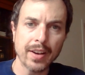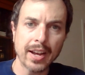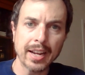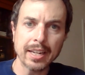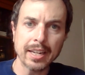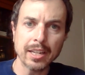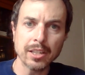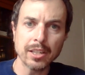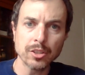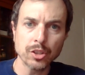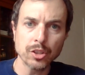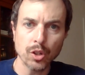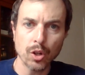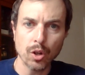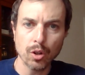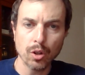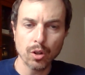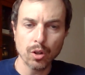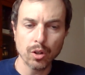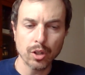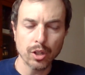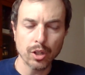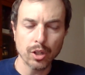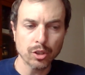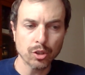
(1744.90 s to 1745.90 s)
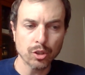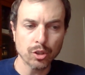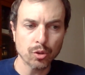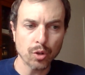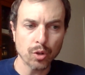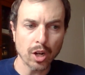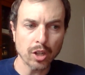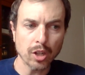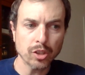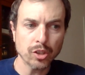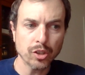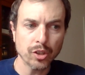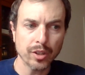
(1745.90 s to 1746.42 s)
financial uh,
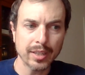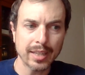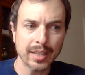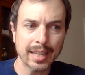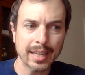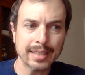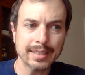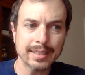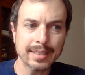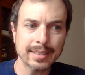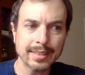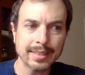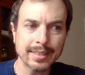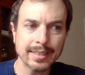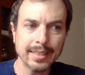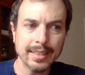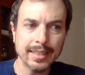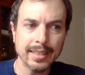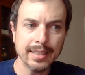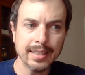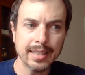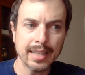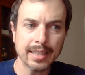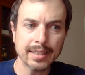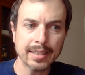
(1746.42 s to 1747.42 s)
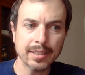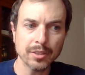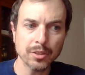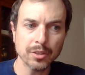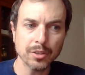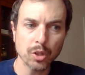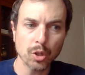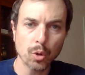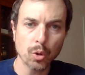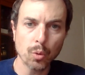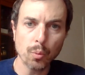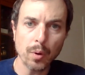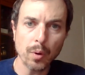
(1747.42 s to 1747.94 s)
structure that see that
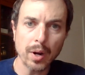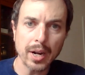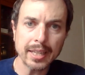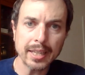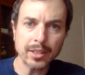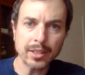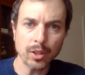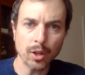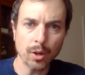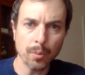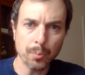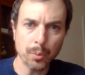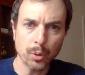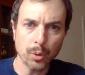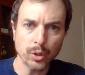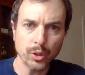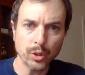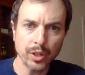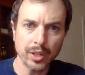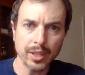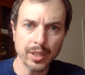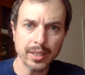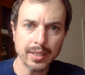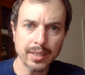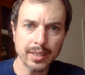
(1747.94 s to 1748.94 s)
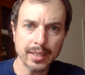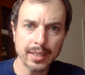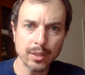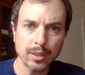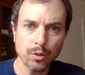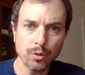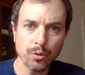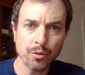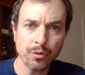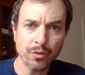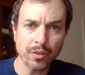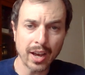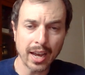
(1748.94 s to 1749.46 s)
there's a great opportunity
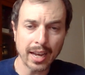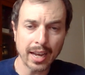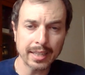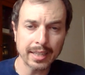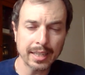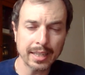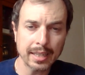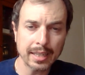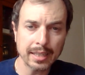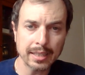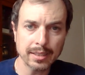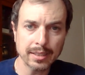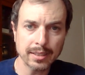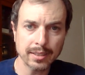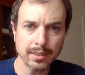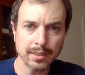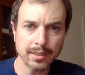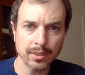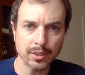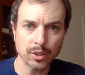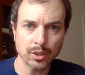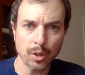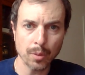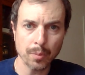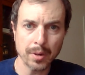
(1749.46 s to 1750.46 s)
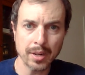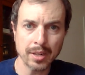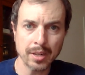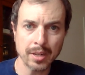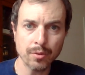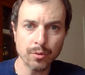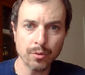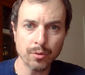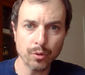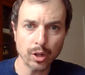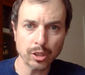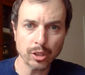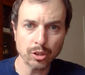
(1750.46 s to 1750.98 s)
to finance some
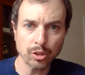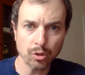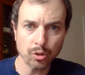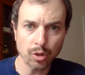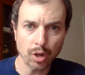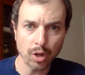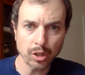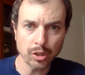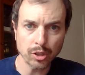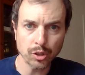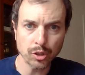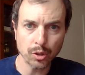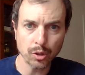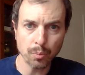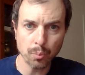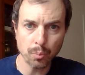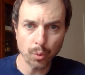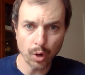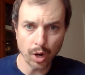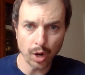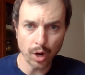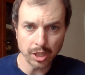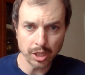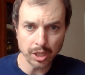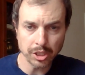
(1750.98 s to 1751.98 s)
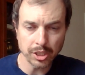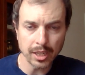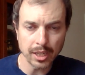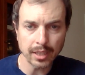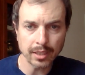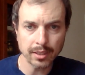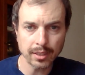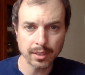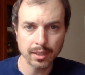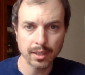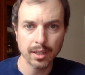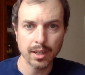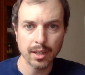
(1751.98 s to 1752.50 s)
infrastructure
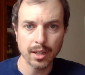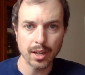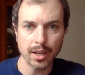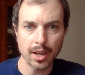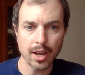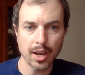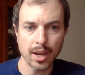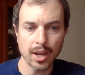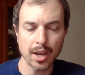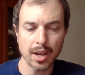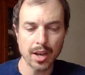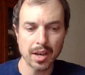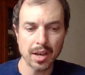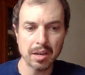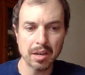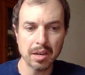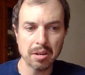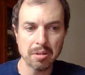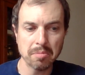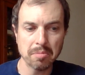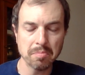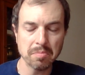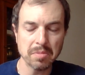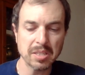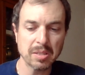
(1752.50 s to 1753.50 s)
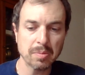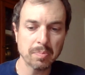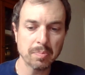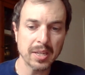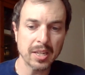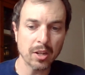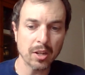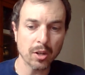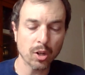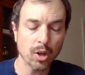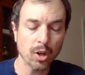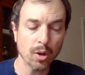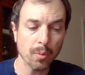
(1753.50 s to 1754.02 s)
project uh, it's
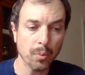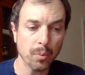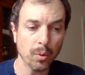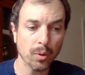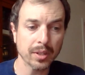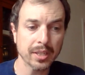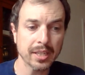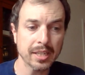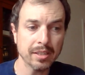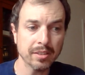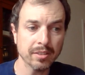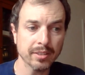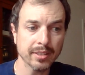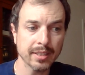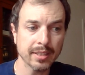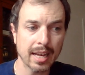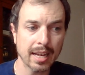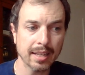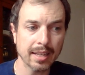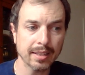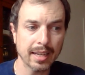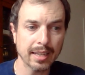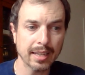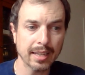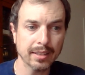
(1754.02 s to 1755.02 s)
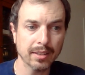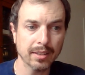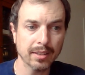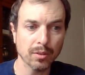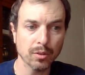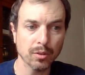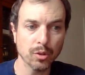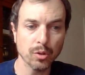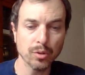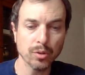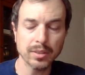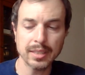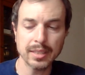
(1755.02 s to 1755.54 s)
been a couple years now that
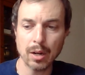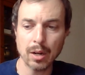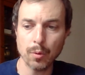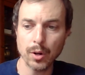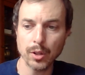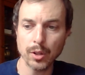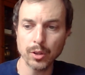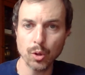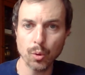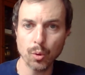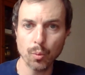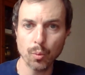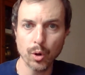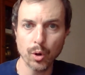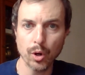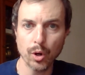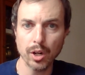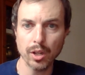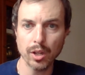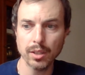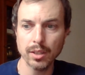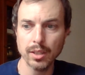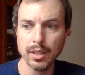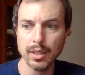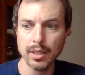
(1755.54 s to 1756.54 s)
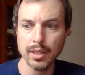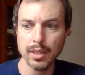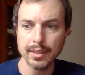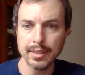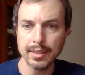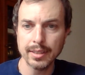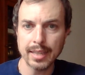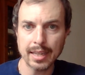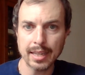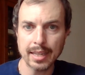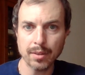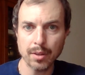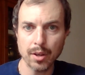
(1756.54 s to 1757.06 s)
you see around the world
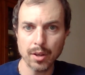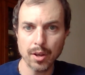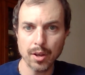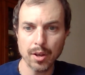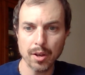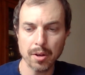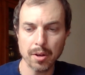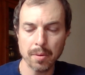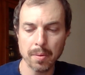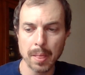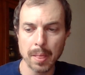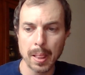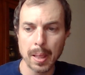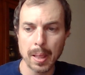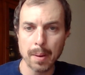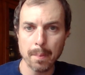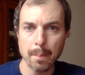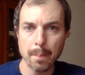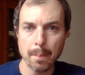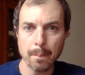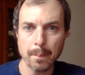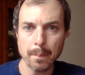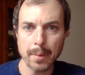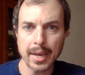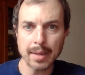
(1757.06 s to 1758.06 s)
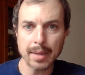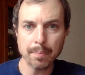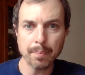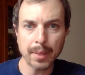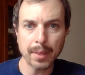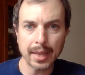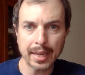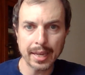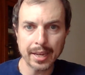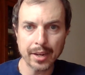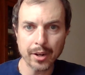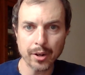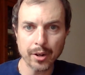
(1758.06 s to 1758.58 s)
that the uh, main
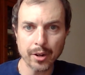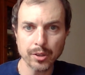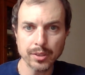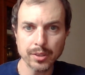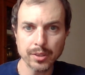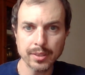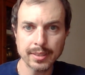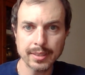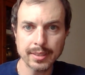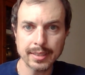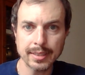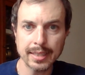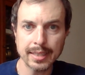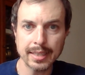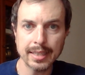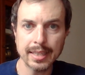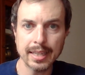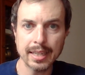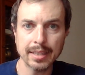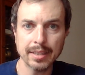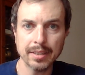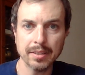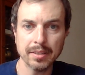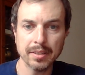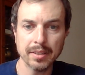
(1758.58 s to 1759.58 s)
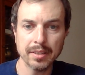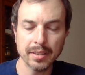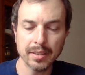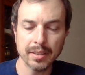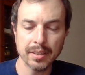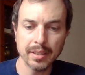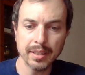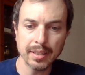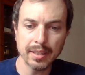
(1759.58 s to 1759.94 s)
players see that